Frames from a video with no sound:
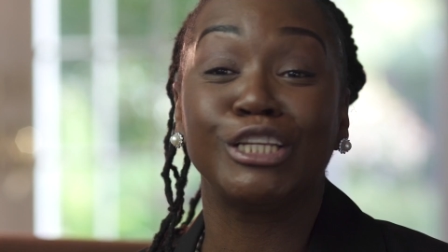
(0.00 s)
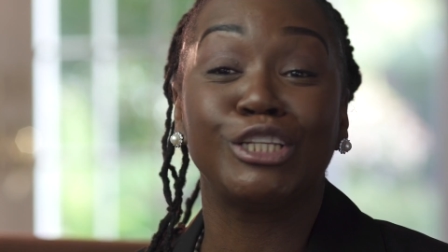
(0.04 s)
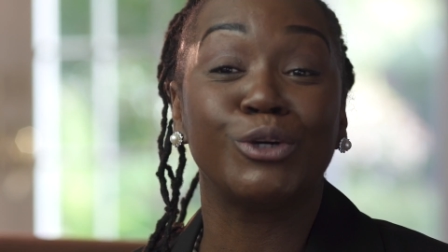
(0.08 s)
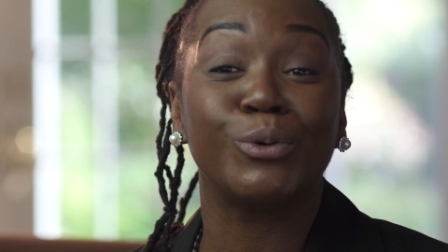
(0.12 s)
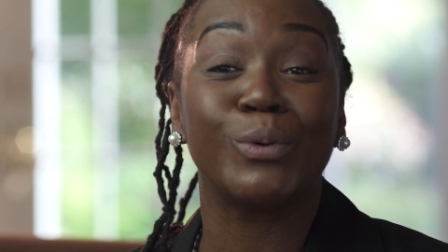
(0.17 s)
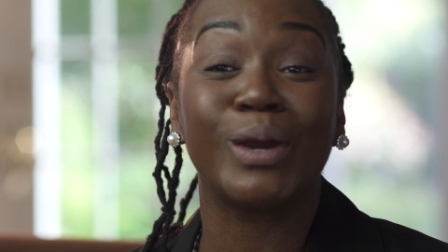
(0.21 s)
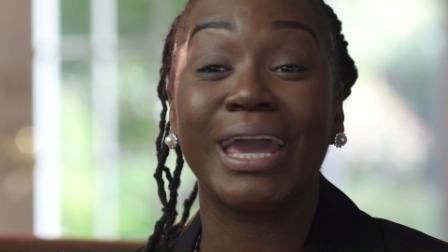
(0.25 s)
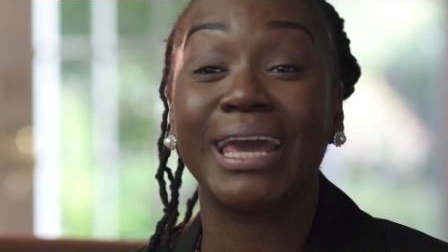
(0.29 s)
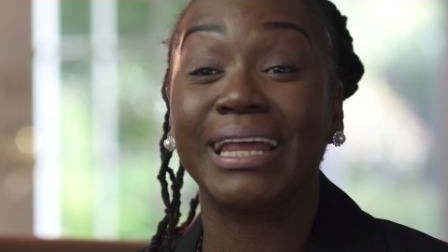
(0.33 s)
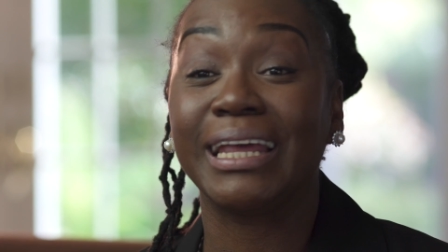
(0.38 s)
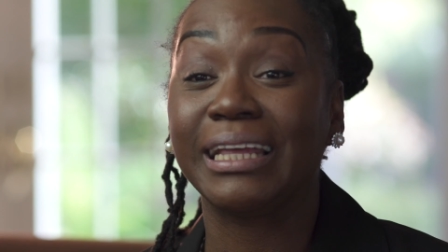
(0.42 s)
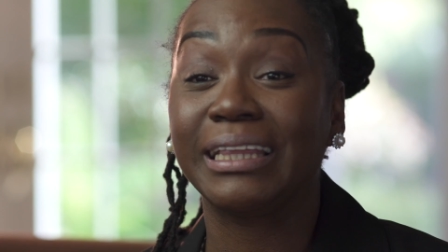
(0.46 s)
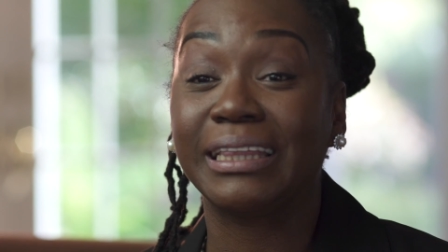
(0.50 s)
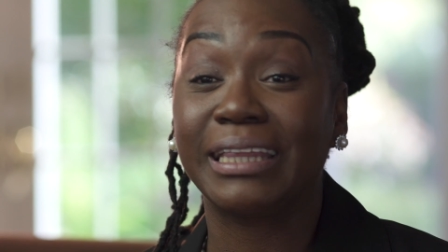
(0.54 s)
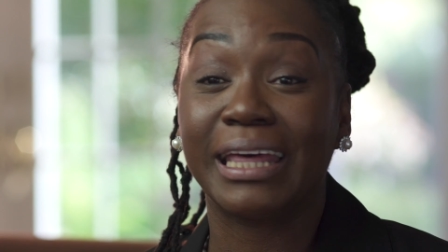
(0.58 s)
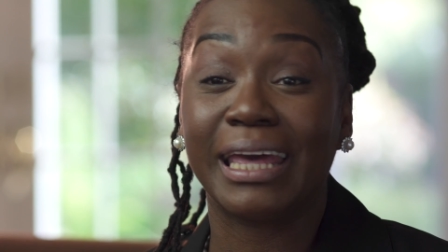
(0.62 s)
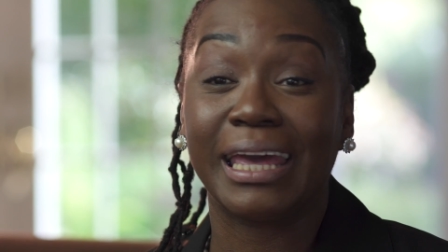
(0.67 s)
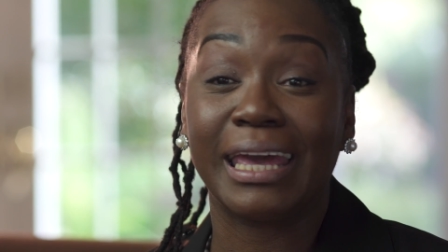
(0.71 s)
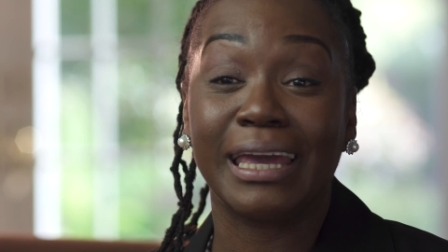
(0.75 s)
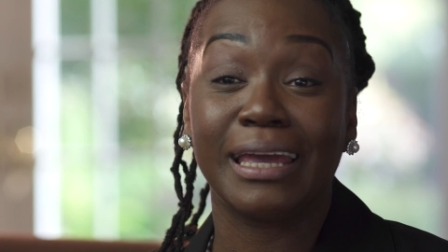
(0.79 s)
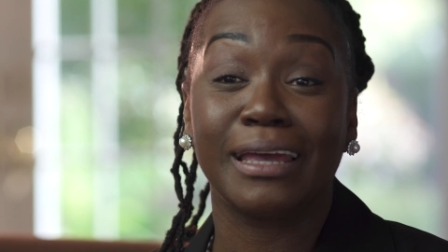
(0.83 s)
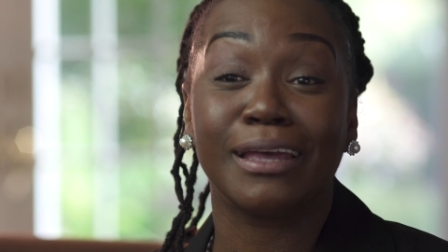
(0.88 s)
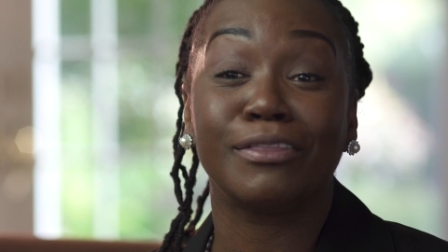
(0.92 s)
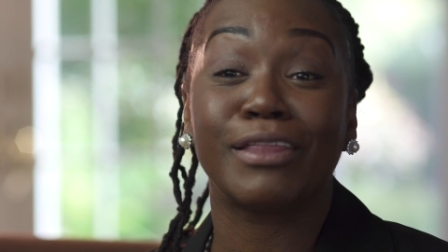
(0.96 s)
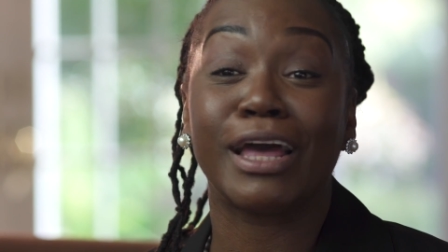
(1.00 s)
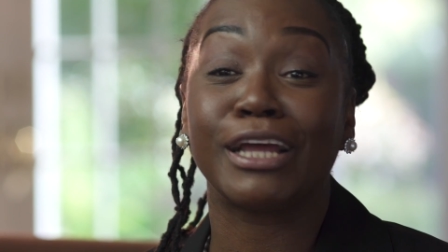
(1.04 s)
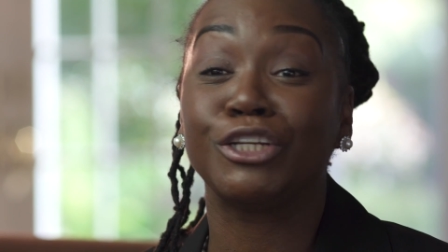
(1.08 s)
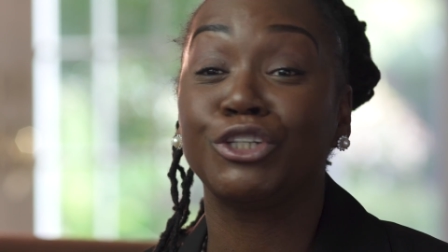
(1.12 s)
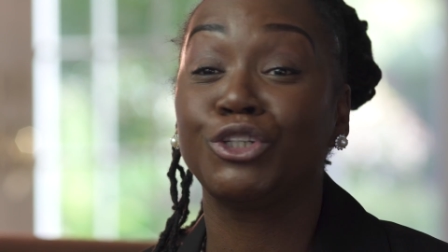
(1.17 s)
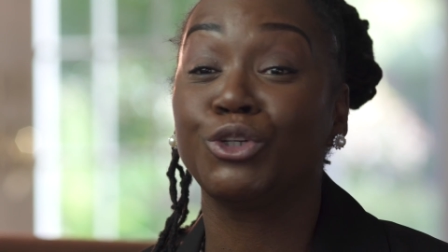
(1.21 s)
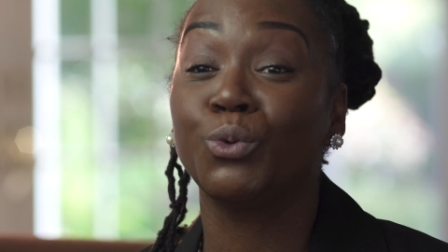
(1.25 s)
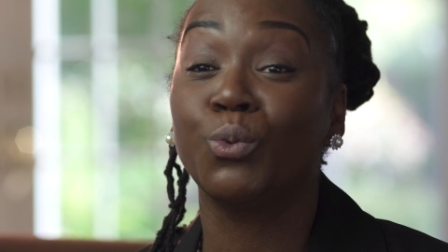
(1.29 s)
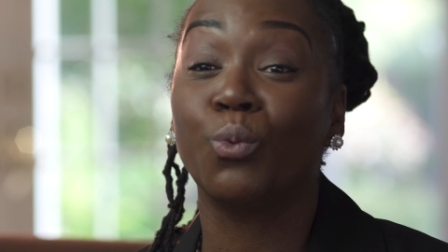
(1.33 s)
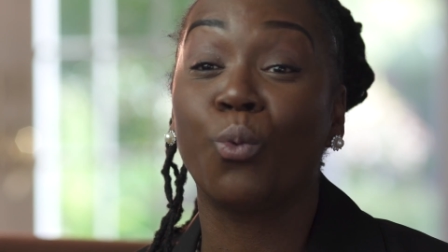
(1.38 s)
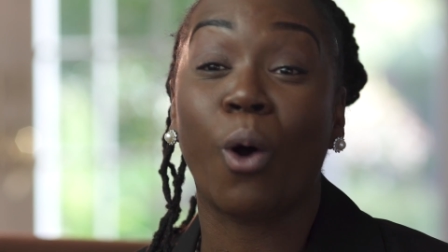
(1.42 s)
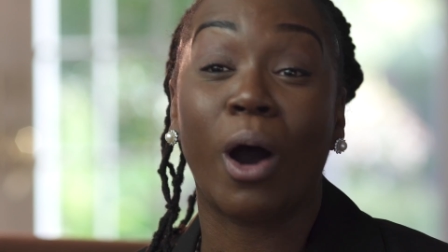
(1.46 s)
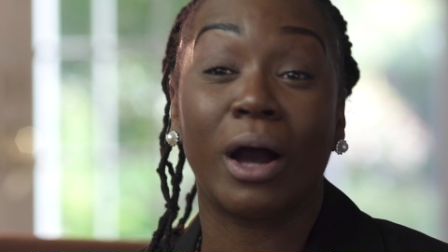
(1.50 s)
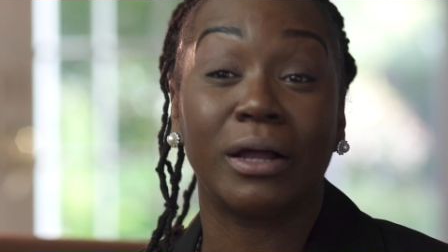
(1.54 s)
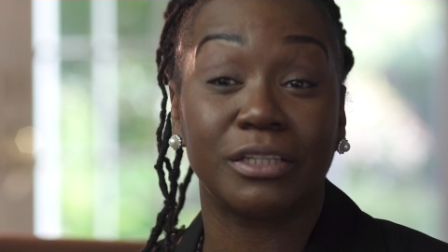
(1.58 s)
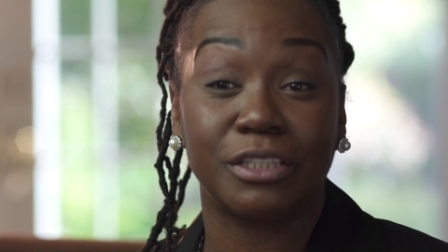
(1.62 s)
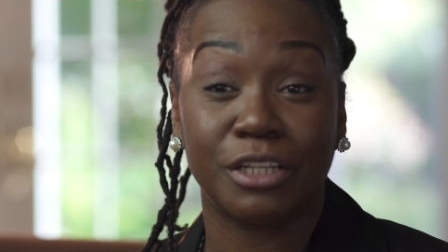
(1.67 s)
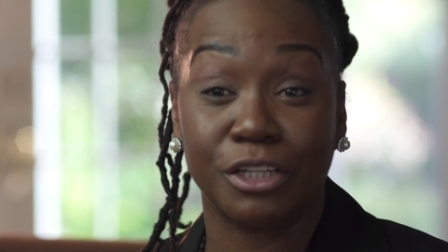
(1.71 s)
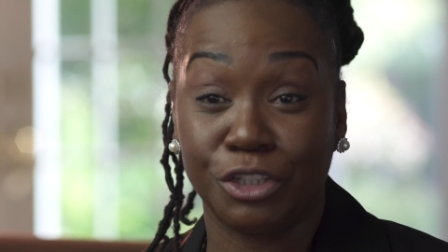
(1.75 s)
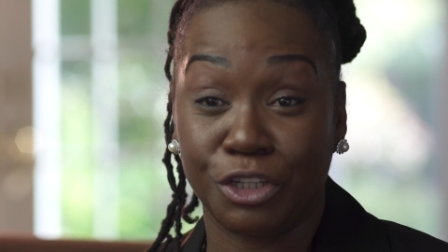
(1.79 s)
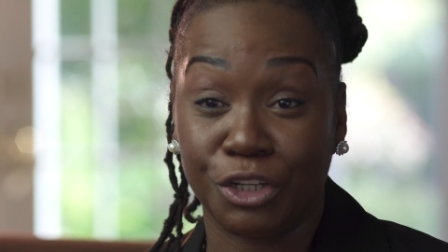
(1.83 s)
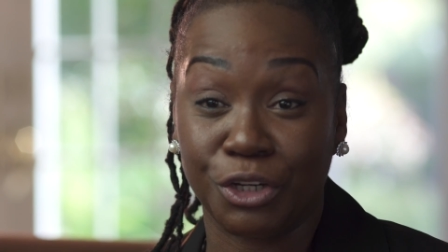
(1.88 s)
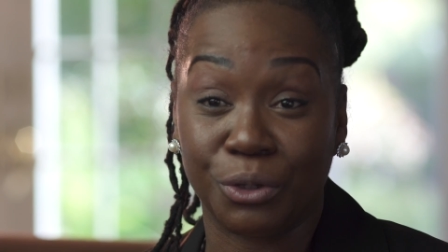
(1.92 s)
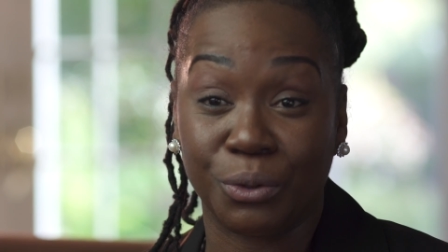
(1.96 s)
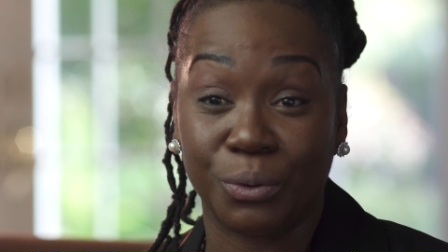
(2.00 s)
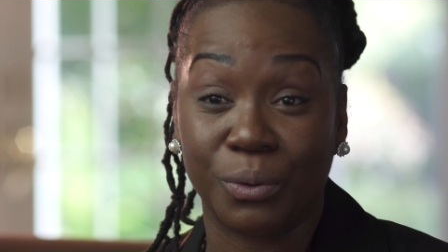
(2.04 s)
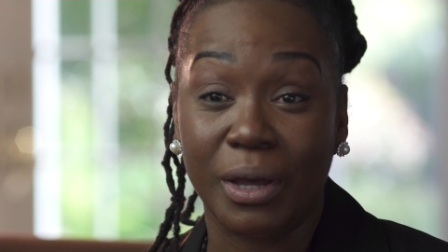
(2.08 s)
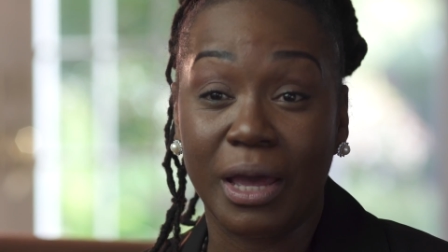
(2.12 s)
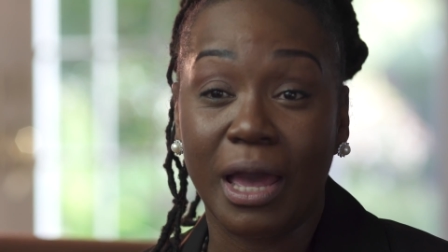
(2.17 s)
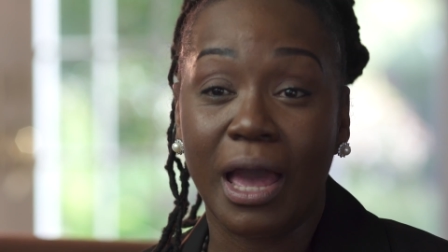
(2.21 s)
do anything that you want to do.